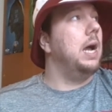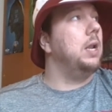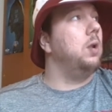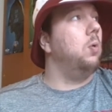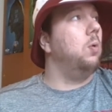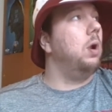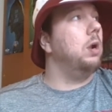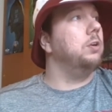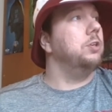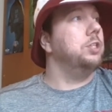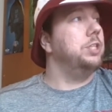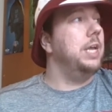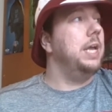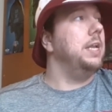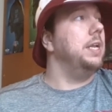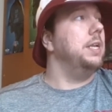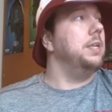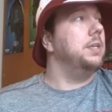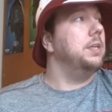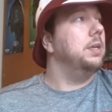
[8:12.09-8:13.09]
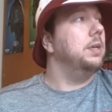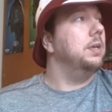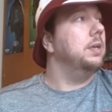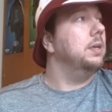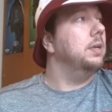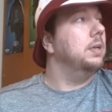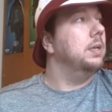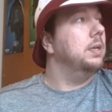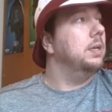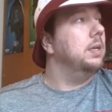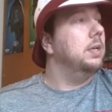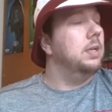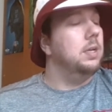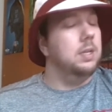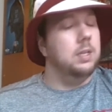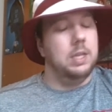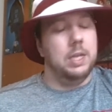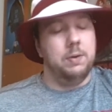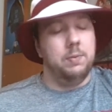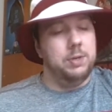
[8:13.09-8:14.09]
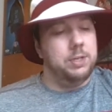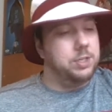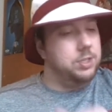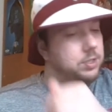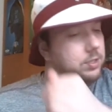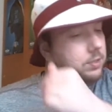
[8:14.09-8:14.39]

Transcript: I don't understand it. Like